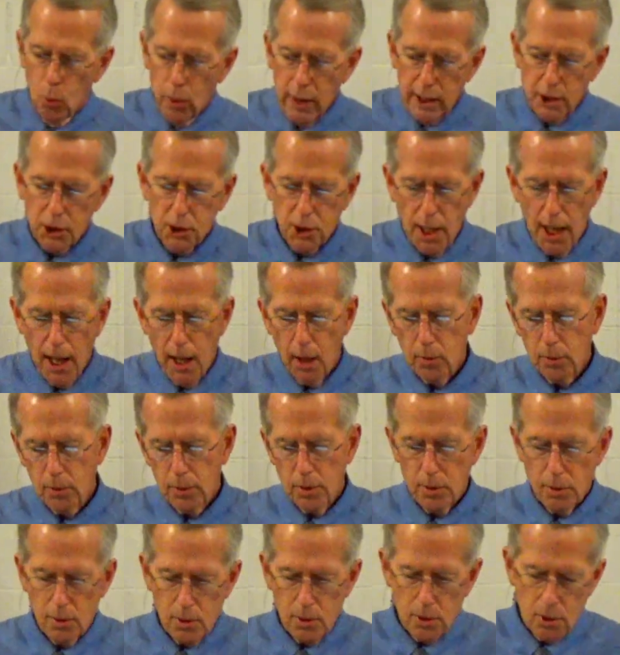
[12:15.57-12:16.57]
reached
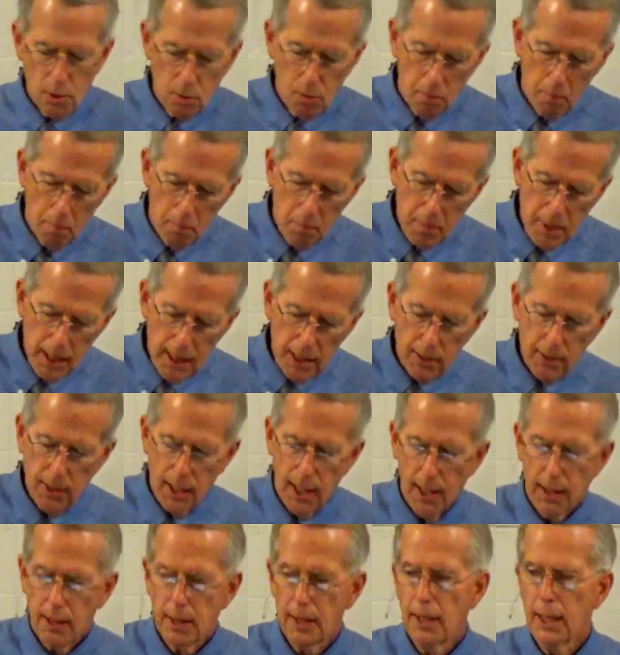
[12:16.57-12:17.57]
out to
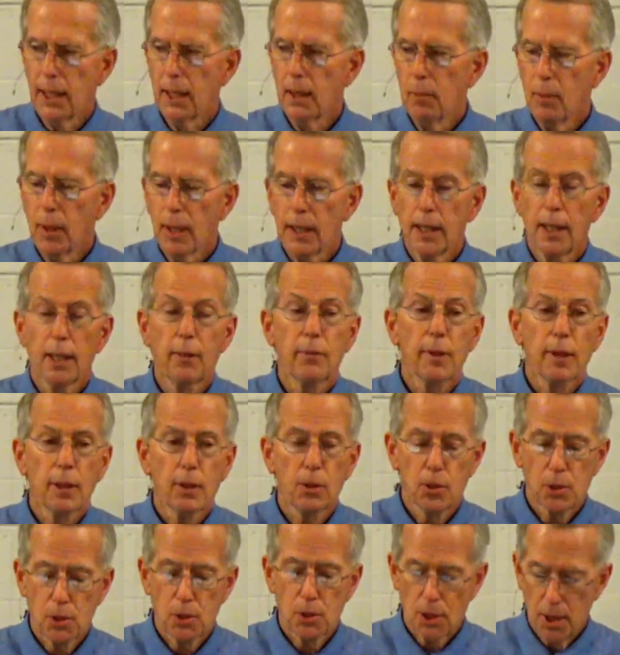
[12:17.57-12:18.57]
meet that need by
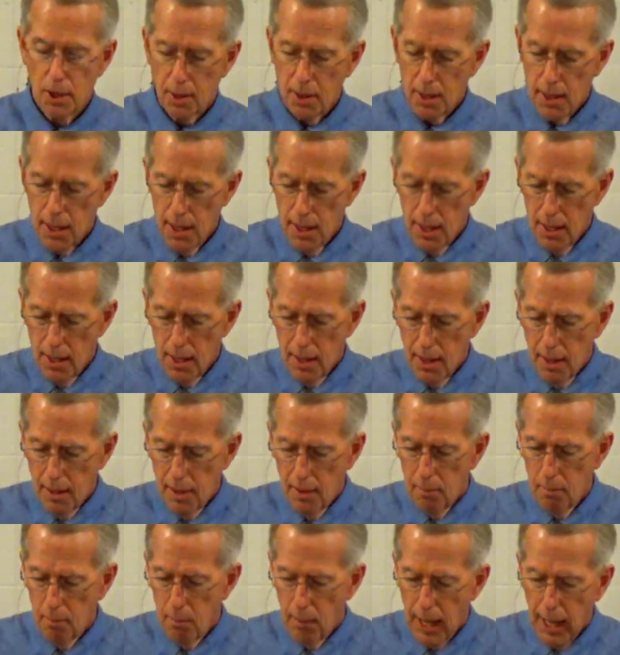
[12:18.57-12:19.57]
giving her son
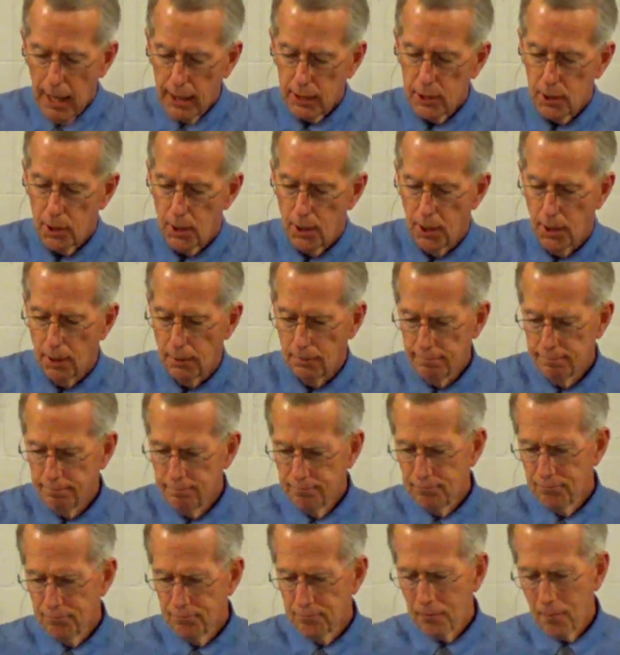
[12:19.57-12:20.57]
back to her.
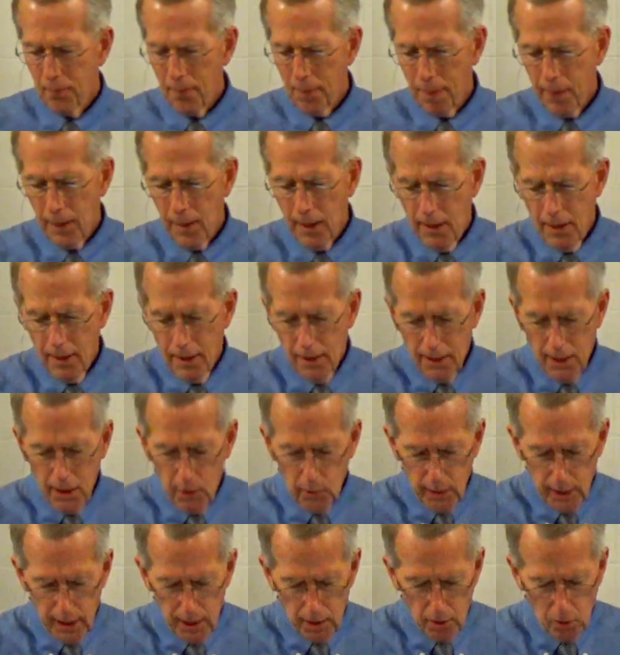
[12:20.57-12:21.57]

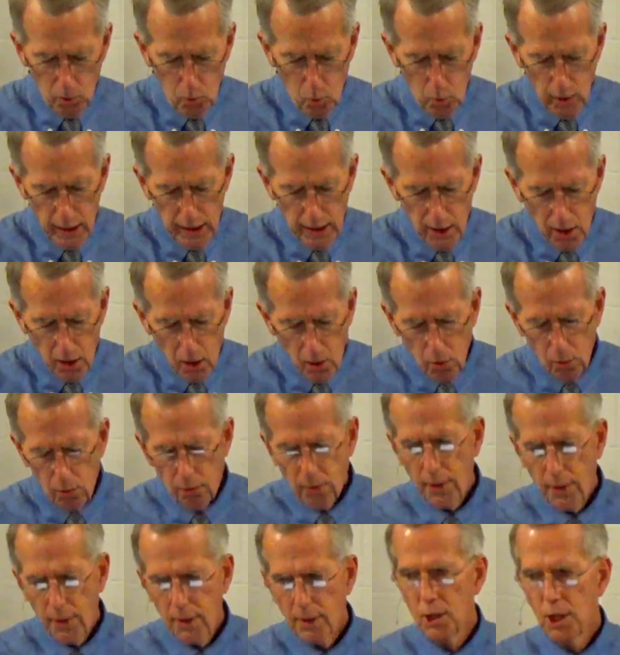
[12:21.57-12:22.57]
Now, again, we
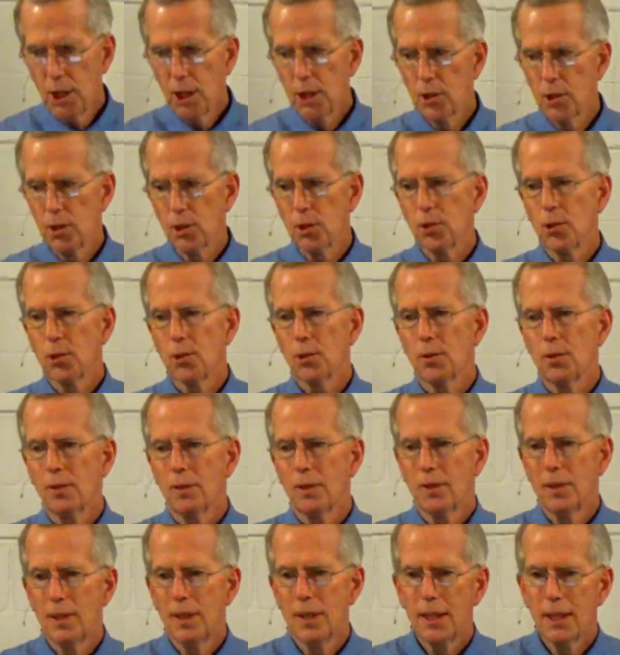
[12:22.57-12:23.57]
know that
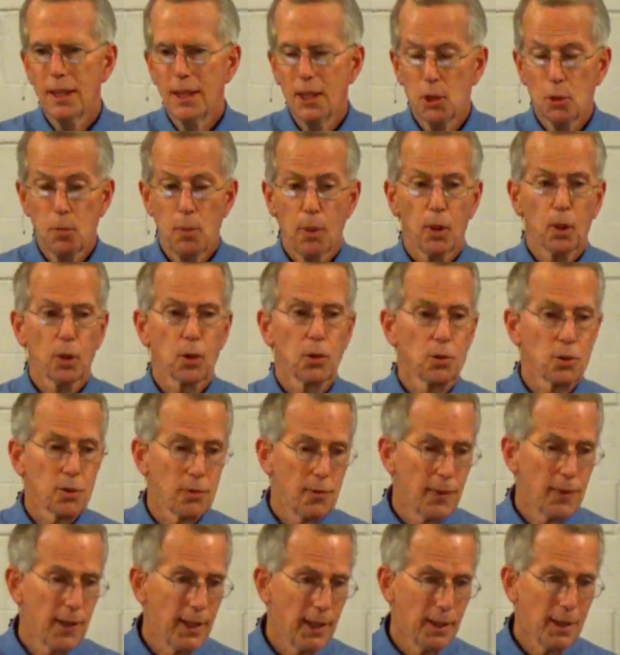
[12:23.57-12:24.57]
Jesus did these
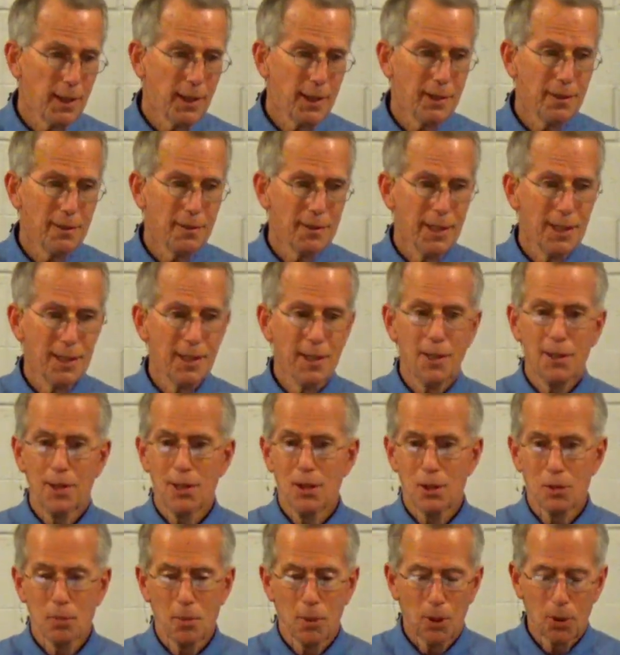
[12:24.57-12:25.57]
miracles of healing, he
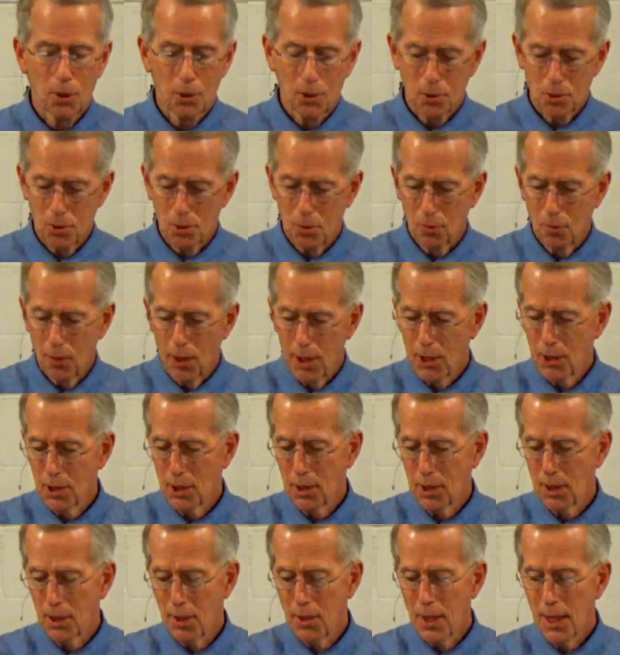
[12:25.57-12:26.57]
did these miracles of
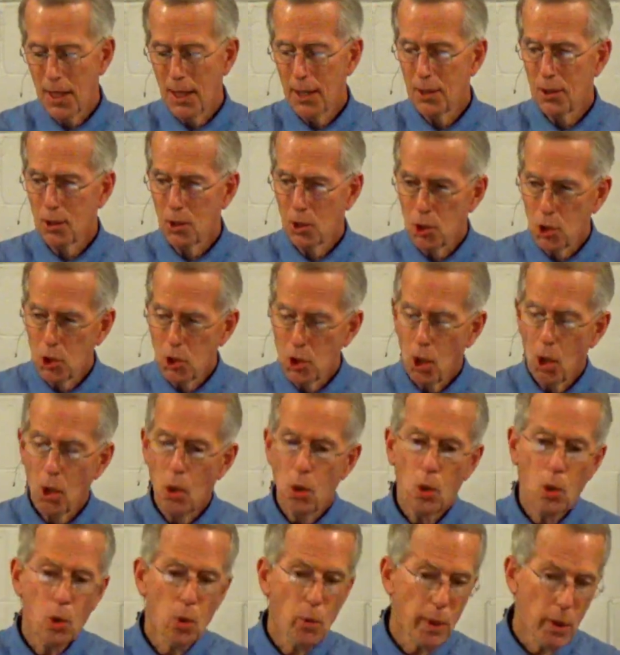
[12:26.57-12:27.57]
raising the dead to
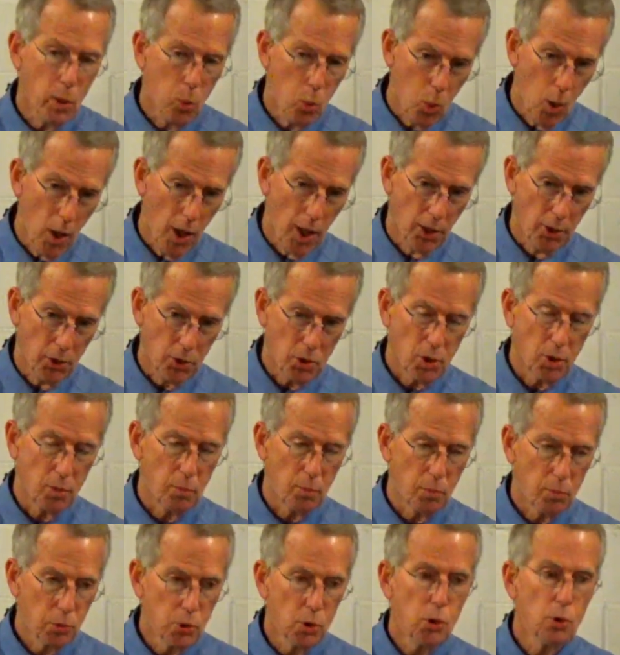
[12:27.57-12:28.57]
show who he was,
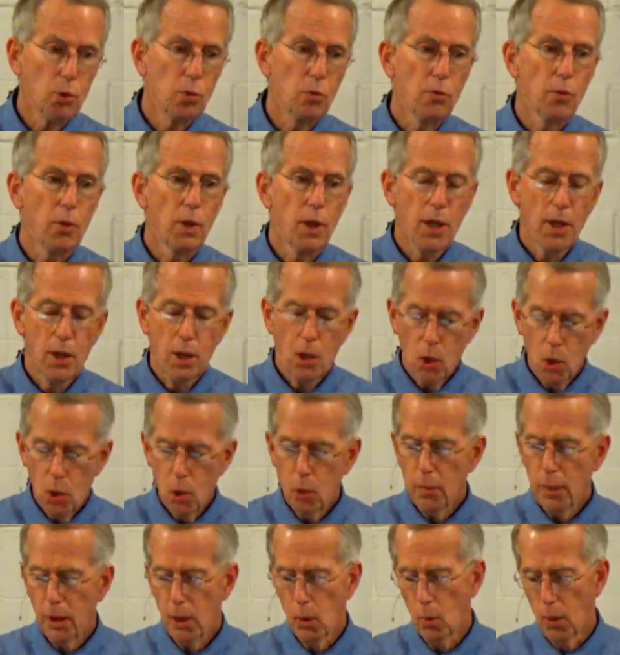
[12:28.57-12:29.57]
to prove
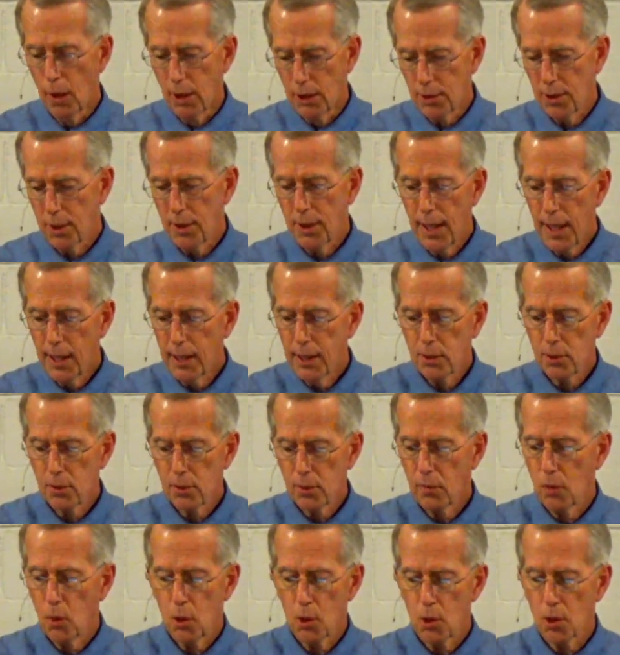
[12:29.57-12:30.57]
whom he was, and that
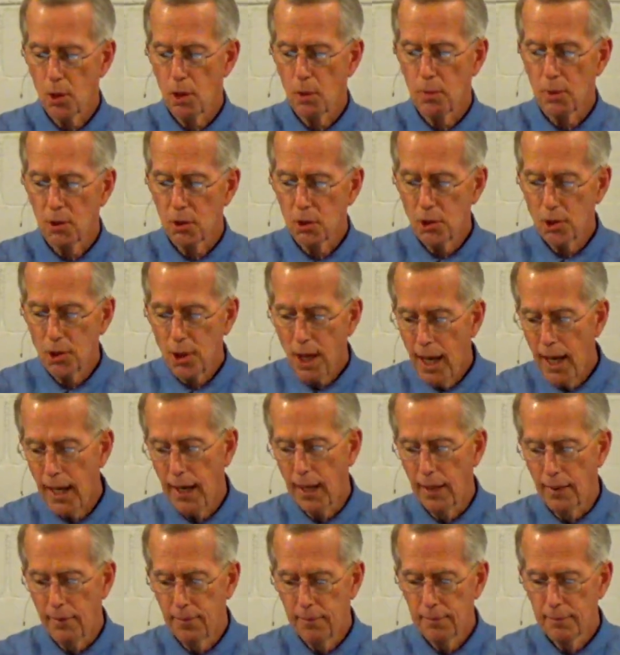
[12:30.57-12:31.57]
is, of course, the
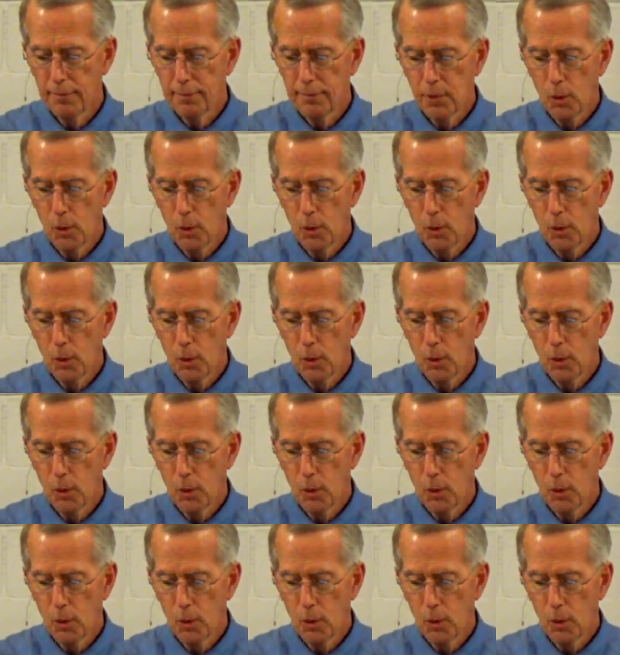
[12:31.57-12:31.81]
Messiah.